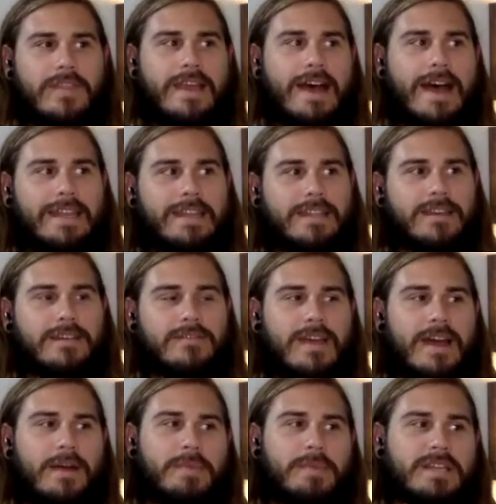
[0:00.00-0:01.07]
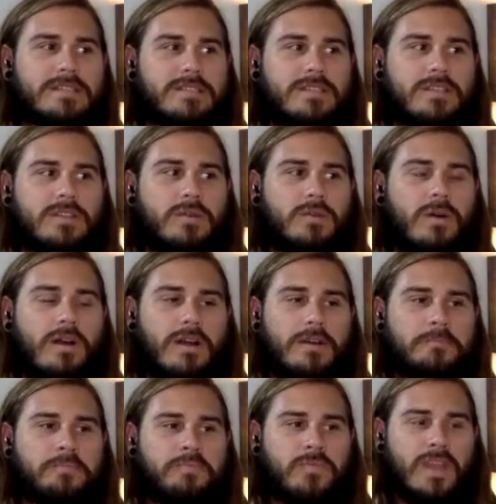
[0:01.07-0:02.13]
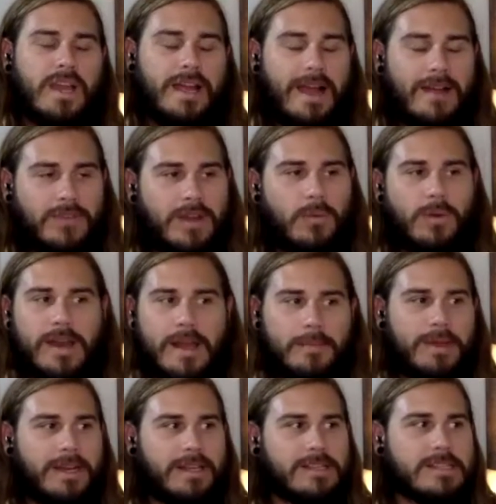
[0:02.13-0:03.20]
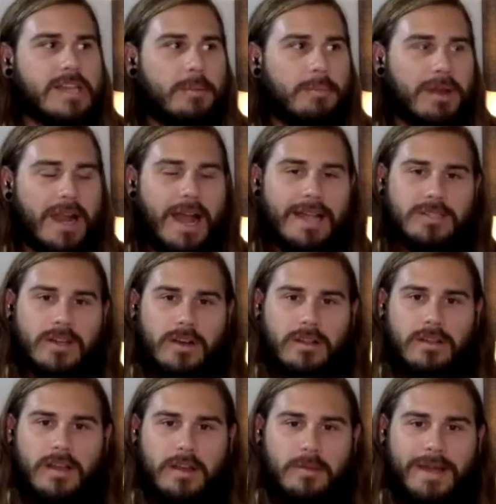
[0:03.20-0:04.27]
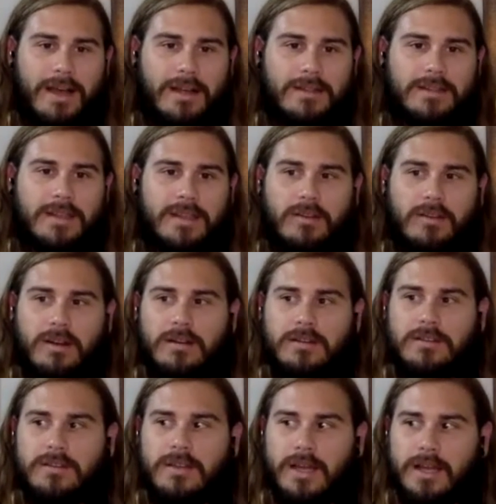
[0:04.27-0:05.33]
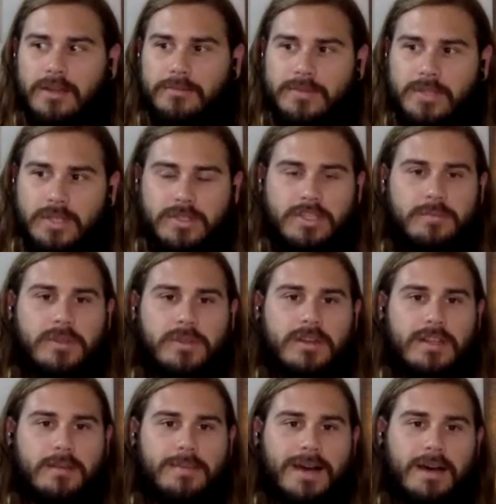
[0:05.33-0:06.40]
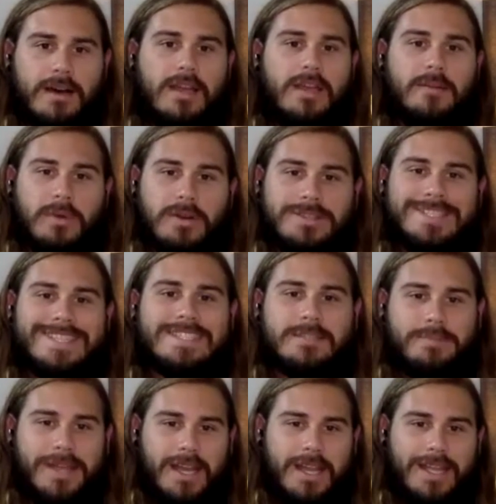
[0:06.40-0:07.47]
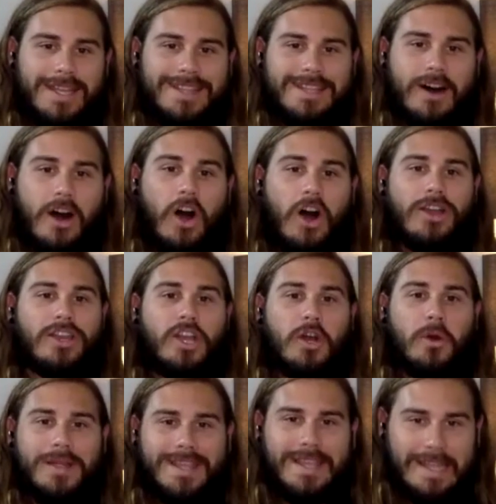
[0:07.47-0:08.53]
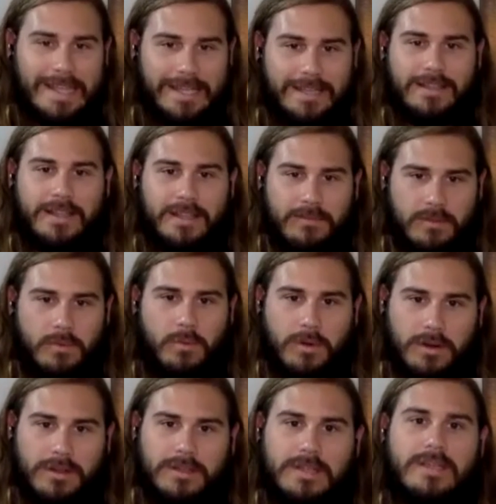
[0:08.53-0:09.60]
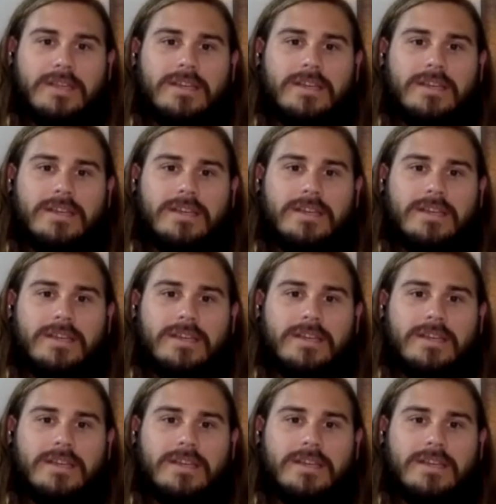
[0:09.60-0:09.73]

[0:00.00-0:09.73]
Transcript: the idea of that, because you are, I forget where I picked this up, but I, I talk a lot about in our uh, church community about participating in the ongoing healing of the world.